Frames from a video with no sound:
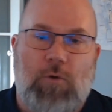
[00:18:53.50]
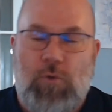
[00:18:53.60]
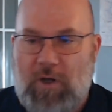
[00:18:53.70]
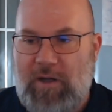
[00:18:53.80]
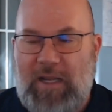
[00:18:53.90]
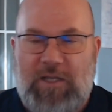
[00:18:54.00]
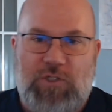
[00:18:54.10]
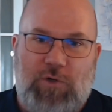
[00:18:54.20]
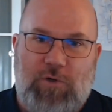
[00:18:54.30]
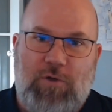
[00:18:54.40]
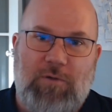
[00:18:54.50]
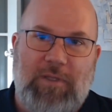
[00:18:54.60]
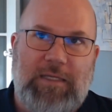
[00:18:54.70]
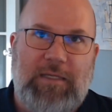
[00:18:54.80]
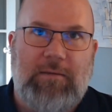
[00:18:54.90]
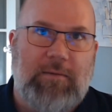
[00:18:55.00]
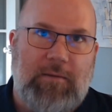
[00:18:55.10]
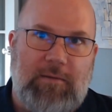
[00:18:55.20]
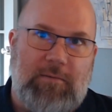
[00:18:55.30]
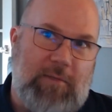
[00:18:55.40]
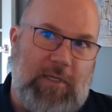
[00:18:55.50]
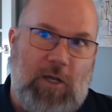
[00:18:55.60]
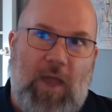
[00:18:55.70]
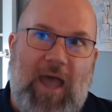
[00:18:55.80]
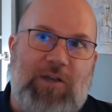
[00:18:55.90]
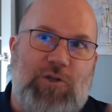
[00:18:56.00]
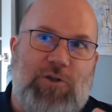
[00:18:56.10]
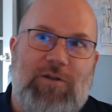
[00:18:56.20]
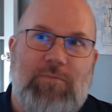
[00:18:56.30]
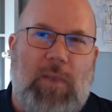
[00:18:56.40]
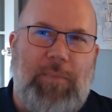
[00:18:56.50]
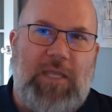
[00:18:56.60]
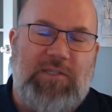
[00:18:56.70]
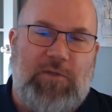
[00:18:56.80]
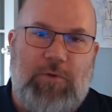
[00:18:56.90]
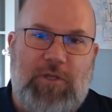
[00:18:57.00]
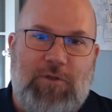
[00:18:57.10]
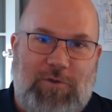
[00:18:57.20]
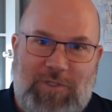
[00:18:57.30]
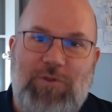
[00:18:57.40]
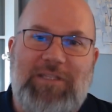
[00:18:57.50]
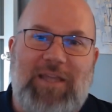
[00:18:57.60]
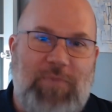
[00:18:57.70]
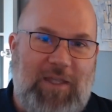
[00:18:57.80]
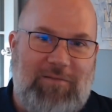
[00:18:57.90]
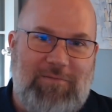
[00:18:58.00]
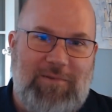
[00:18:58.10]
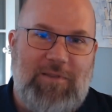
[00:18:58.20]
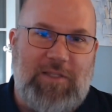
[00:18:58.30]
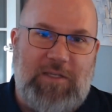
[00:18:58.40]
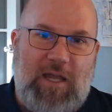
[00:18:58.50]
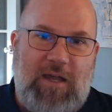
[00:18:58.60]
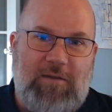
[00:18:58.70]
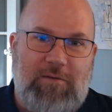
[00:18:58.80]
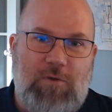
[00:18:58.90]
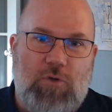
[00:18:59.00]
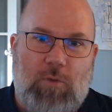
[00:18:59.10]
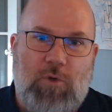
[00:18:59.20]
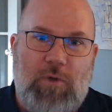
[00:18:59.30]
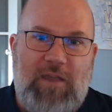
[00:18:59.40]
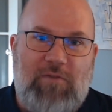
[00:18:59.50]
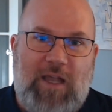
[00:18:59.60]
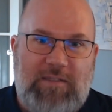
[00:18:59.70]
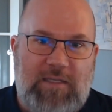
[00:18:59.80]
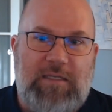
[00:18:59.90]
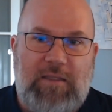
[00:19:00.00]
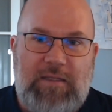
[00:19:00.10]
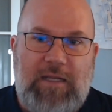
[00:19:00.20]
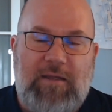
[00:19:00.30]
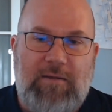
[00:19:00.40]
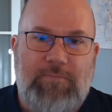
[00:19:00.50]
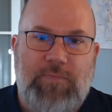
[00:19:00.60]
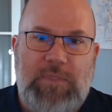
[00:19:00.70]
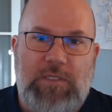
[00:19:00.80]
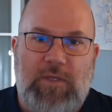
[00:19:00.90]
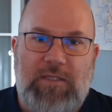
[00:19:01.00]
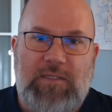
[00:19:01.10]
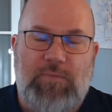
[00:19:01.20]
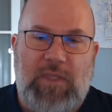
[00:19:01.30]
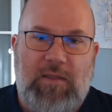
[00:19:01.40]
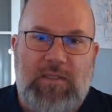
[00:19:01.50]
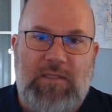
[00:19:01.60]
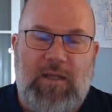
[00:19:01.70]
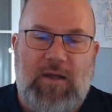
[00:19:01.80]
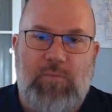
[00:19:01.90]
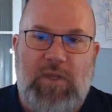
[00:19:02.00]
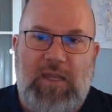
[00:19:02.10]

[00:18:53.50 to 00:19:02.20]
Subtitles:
or an external, actor maybe isn't real or is doing something that's not a normal way of accessing the data. So that's something that's an odd